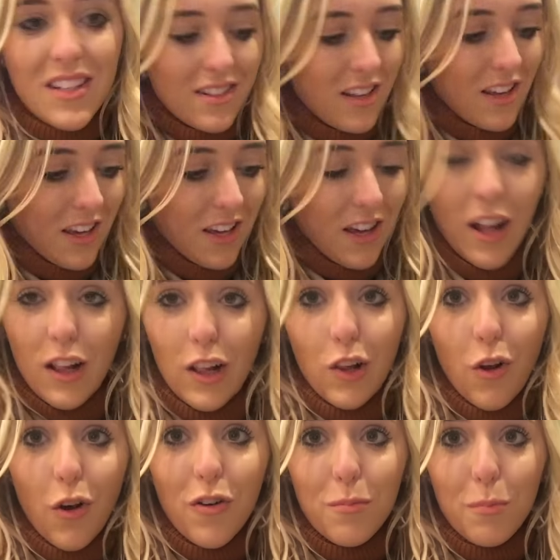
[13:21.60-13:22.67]
See a
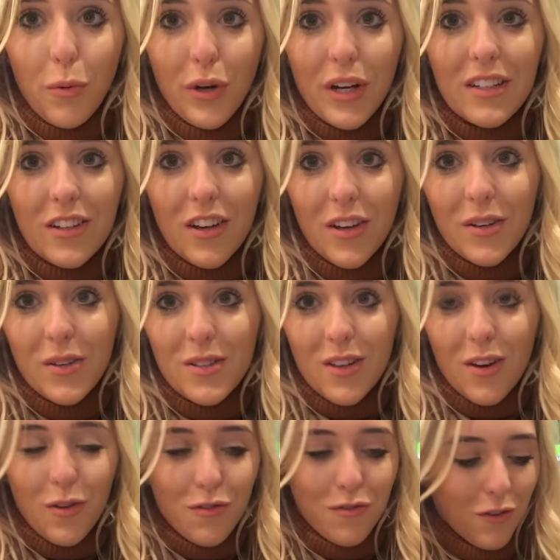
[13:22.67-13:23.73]
lot of
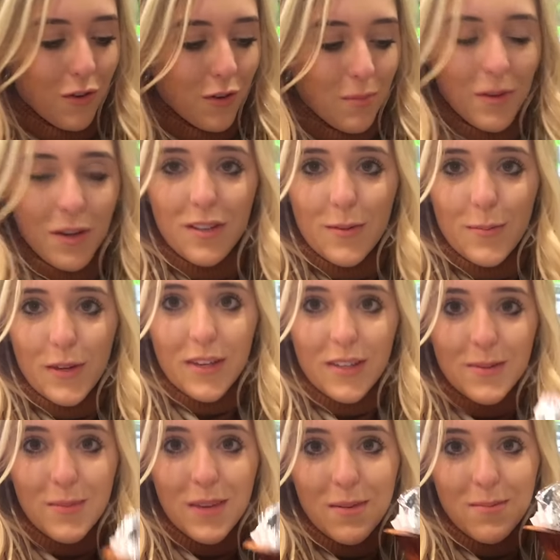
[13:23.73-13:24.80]
burritos on Vlogmas
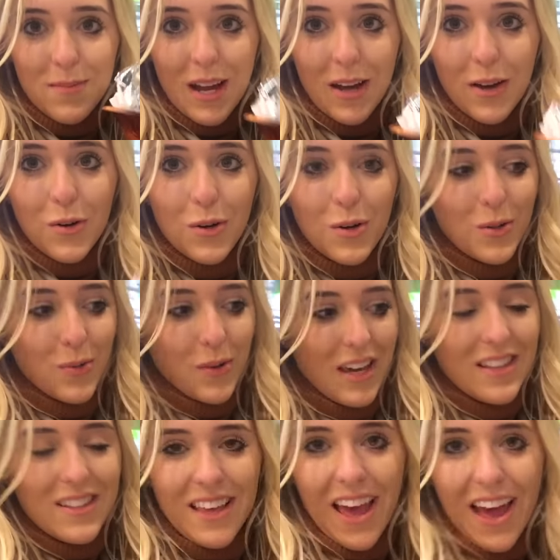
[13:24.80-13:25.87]
because me and Matt always
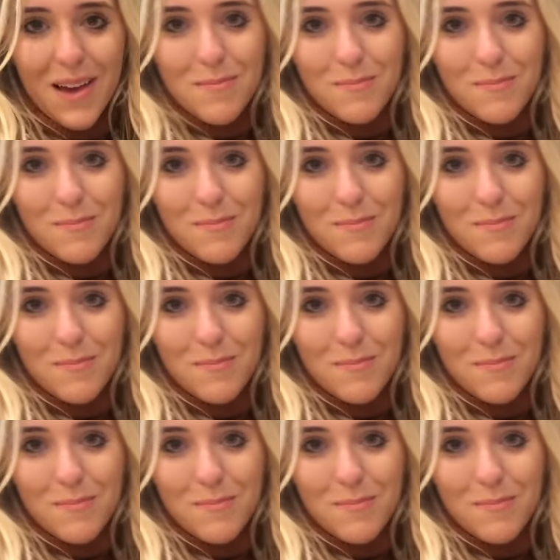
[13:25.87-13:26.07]
get